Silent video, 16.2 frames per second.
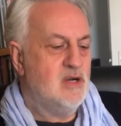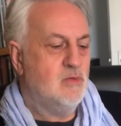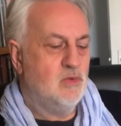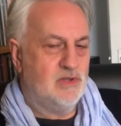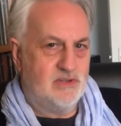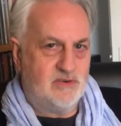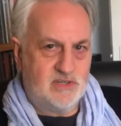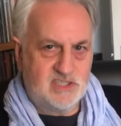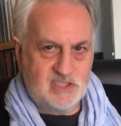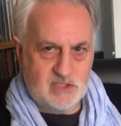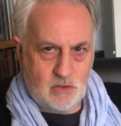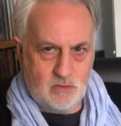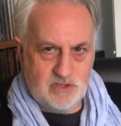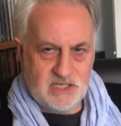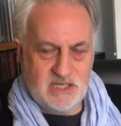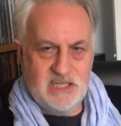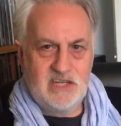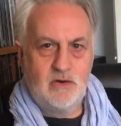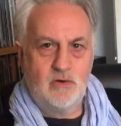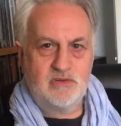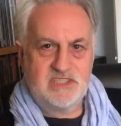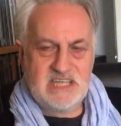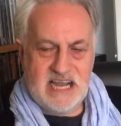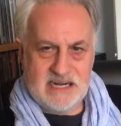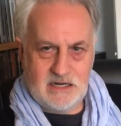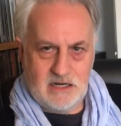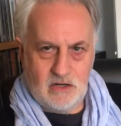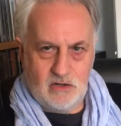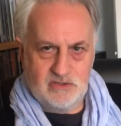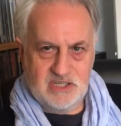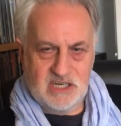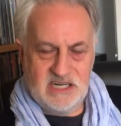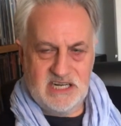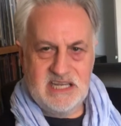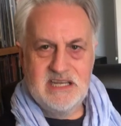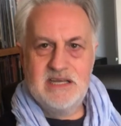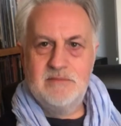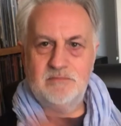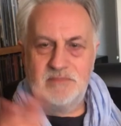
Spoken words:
whether it's socially or technologically,